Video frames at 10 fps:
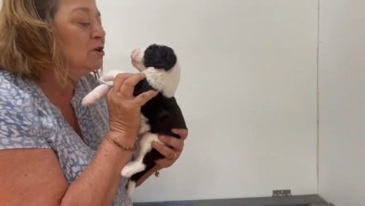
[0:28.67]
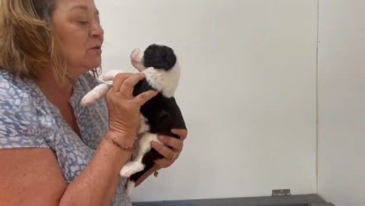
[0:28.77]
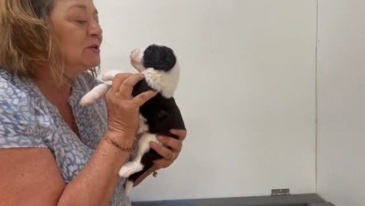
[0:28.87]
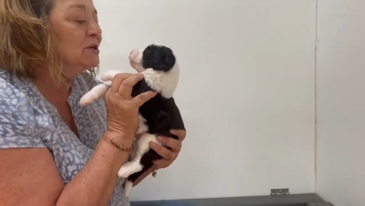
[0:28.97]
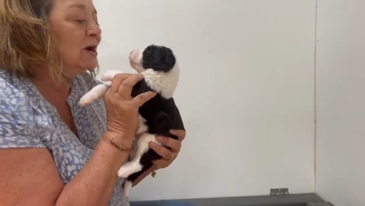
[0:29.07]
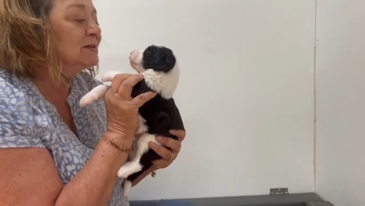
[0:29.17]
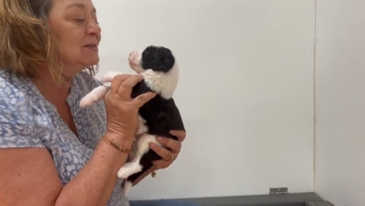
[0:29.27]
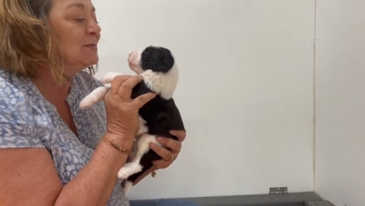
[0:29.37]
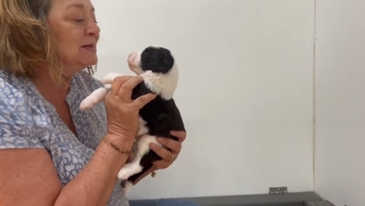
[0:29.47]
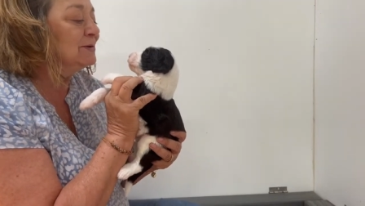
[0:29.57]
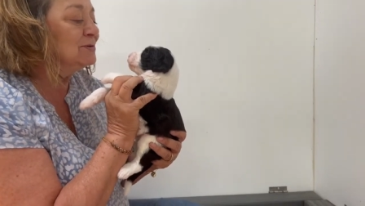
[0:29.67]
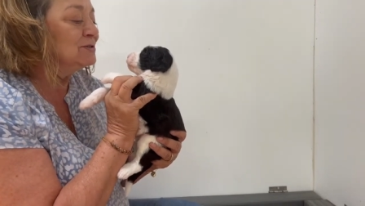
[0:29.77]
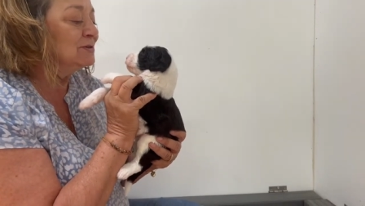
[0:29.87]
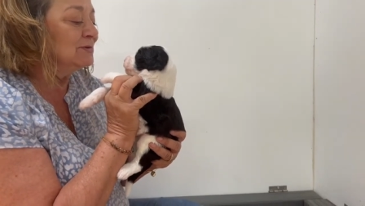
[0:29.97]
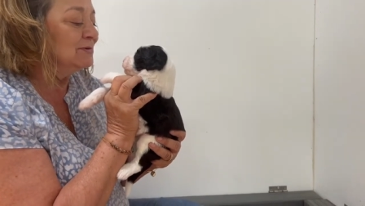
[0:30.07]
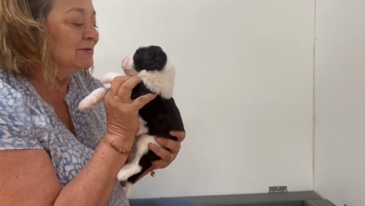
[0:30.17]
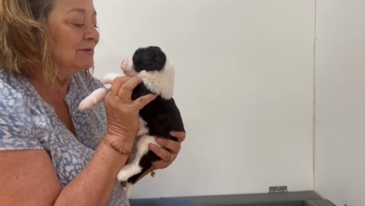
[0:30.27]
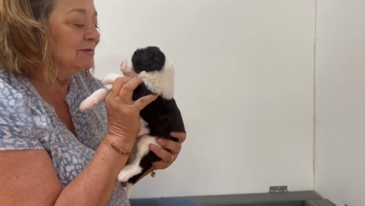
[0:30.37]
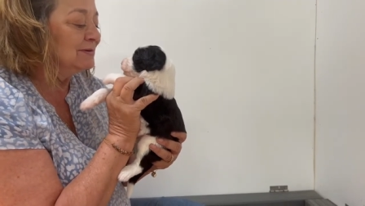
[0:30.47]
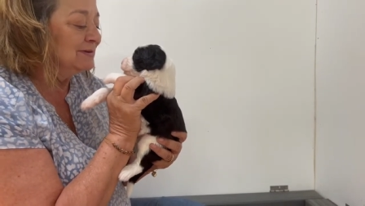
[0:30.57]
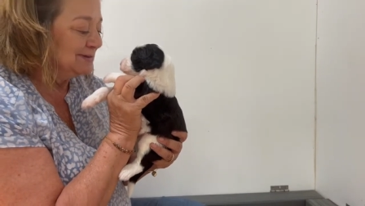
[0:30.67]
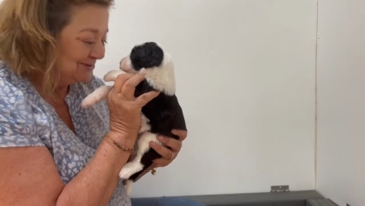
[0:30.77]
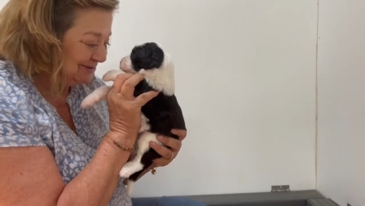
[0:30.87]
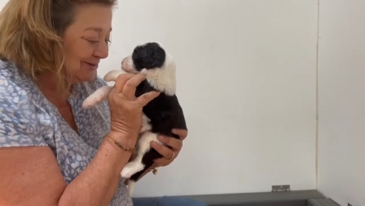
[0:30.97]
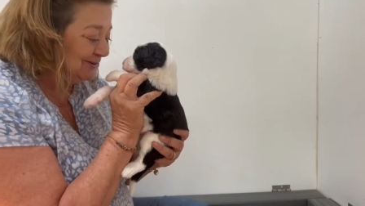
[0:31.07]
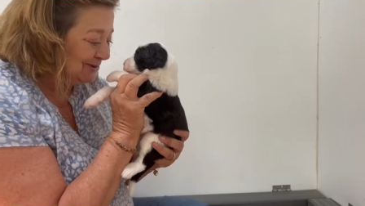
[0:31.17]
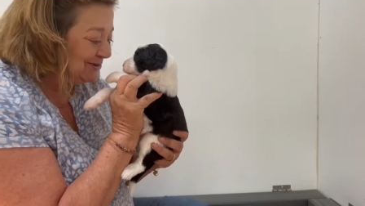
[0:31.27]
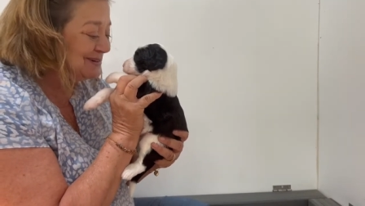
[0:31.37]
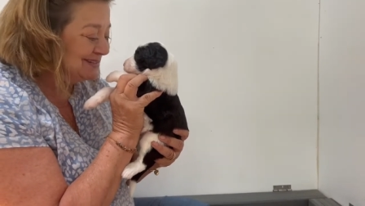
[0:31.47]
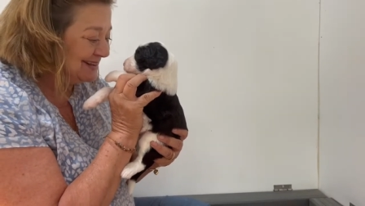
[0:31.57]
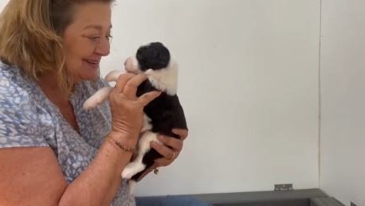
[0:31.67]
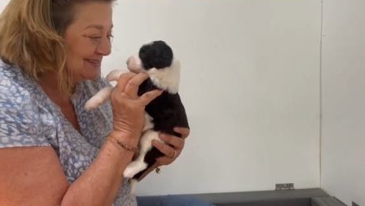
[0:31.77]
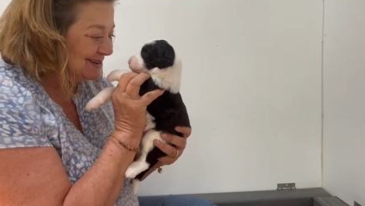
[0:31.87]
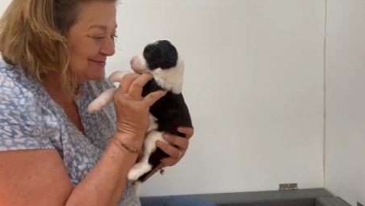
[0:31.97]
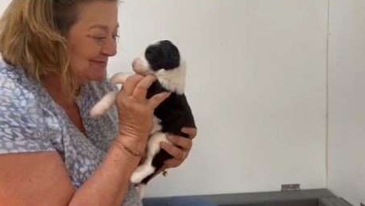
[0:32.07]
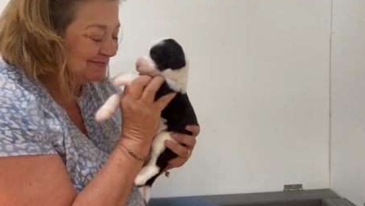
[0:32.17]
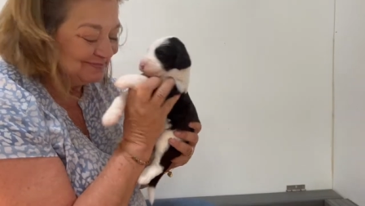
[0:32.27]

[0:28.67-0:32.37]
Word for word: You want to talk to me, don't you? If she do, you want to say something.